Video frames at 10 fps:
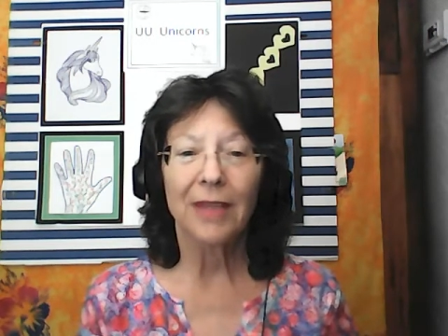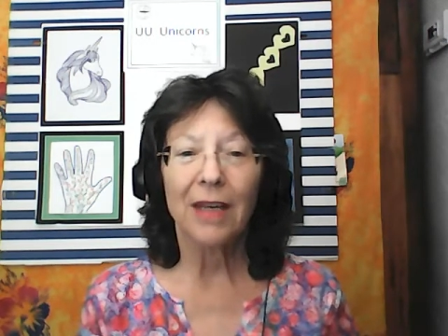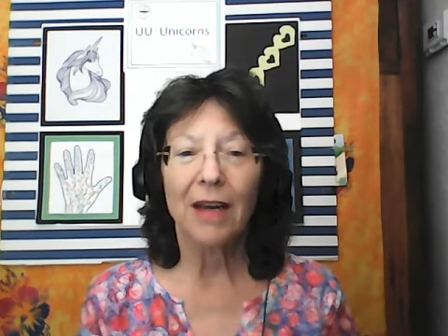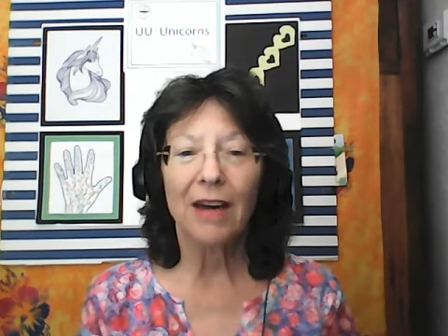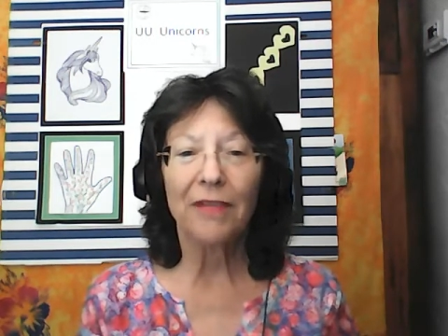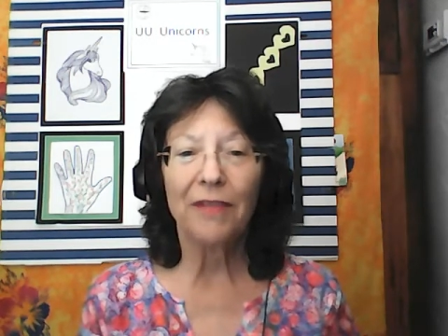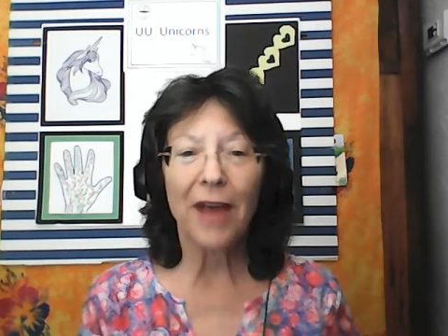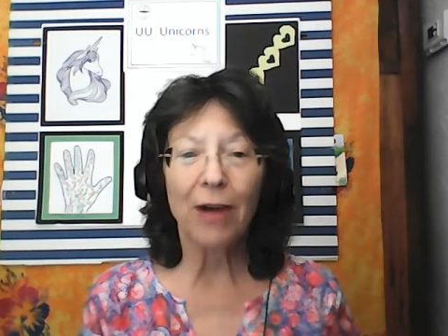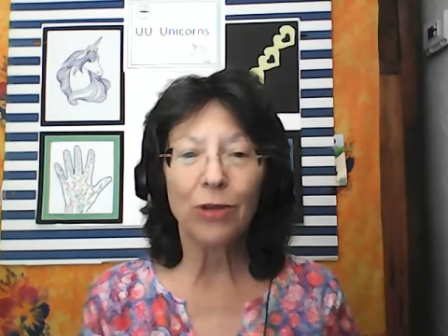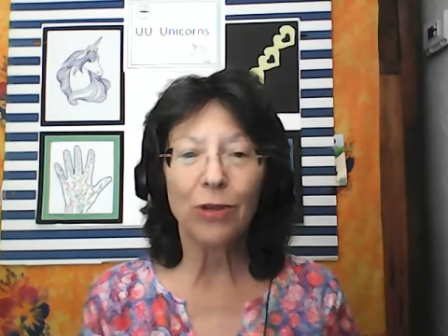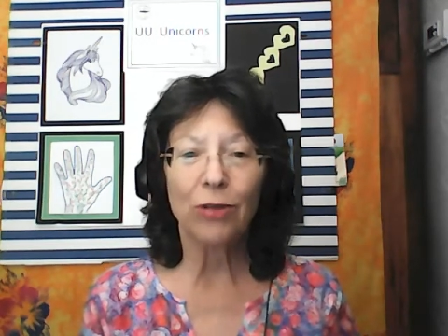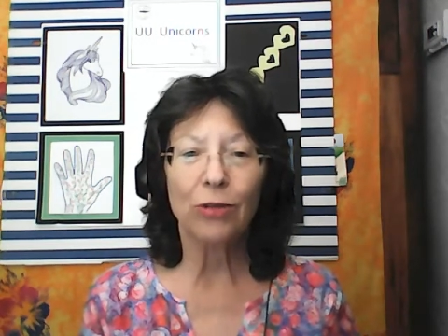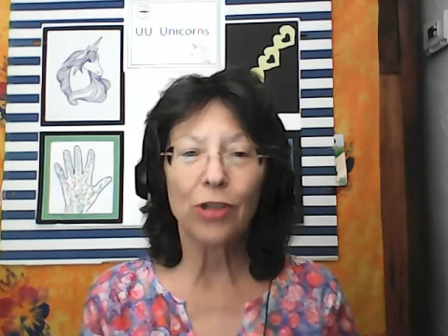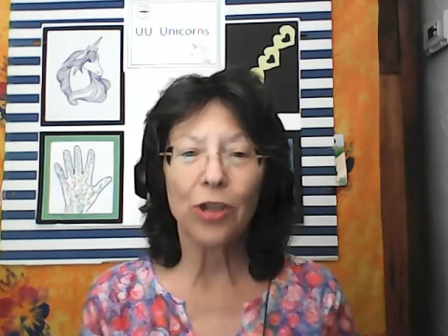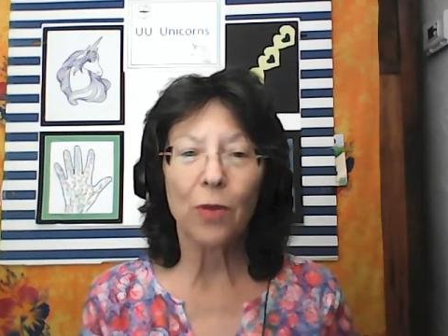of how you'll
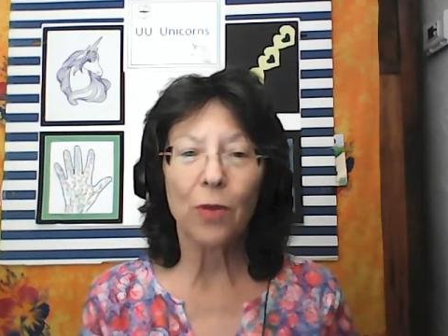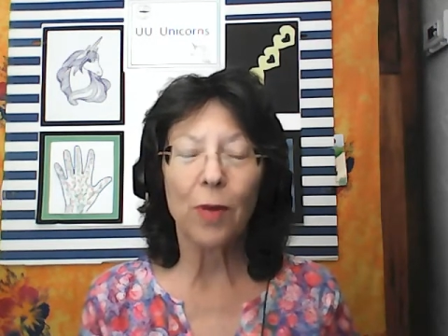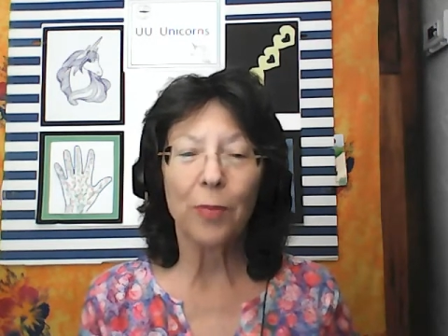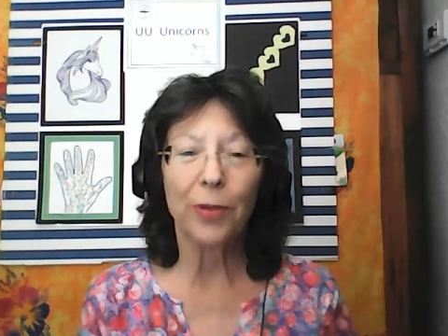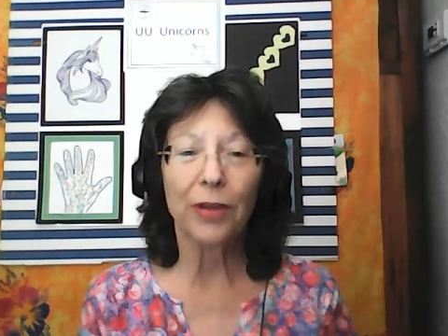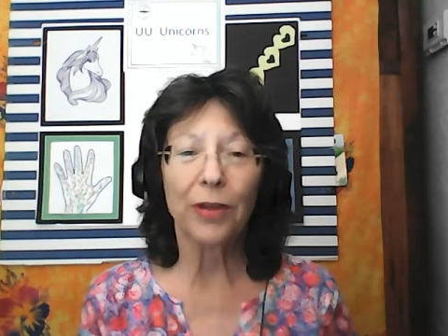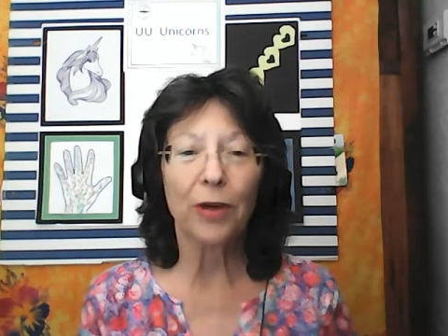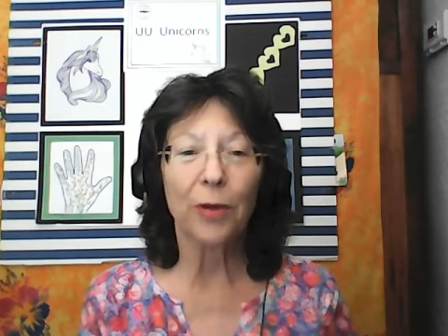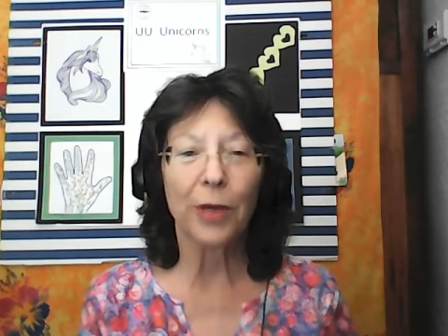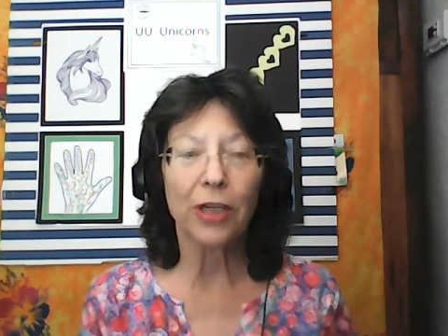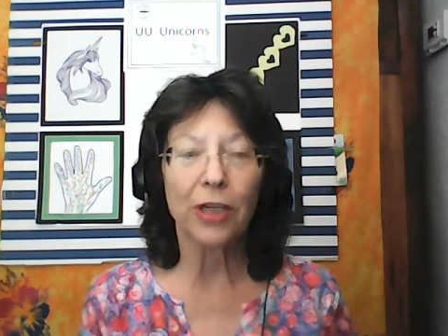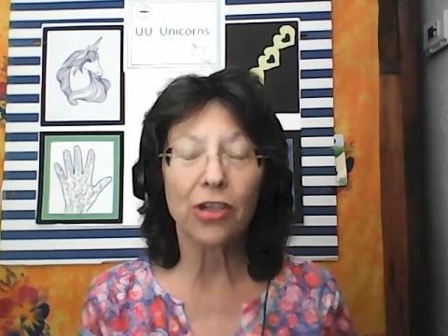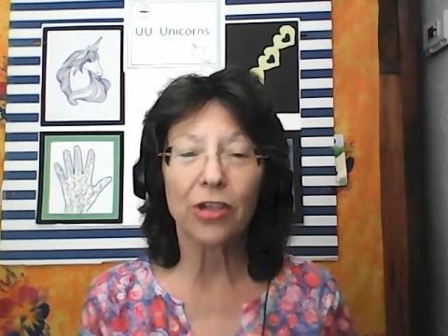show up with courage,